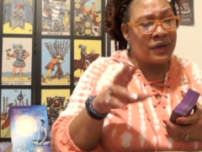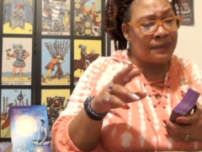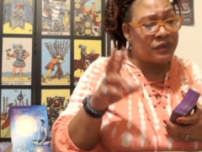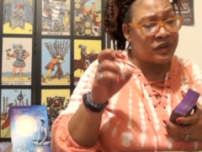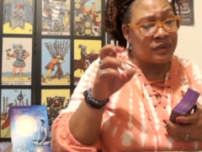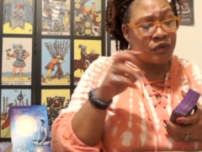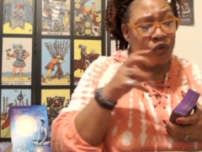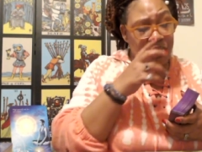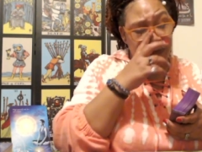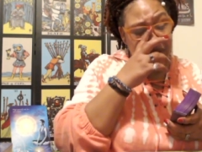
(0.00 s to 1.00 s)
come to some
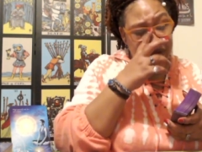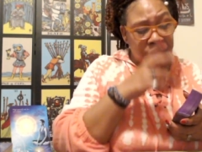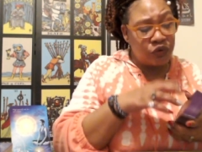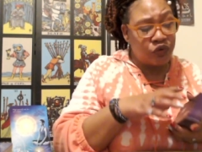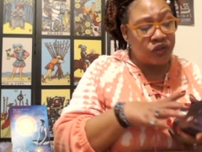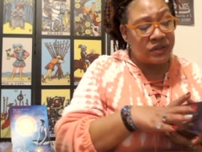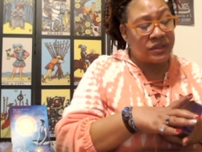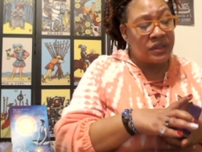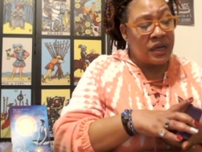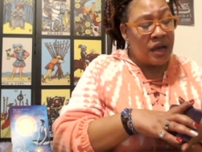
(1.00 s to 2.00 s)
sort of resolutions,
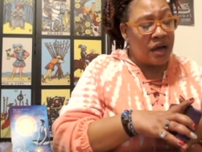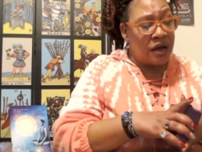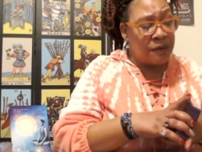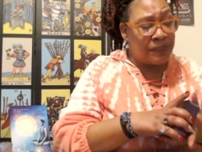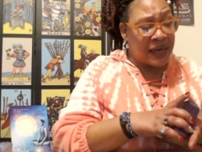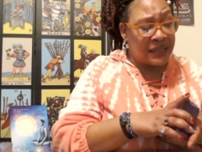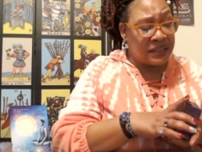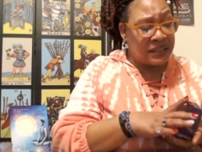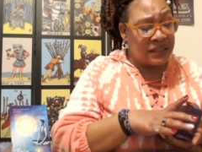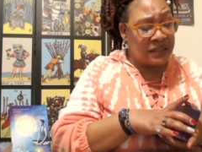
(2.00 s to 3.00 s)
uh,
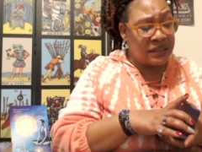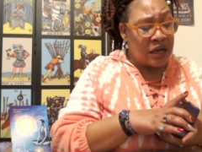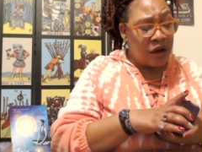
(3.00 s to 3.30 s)
Pisces.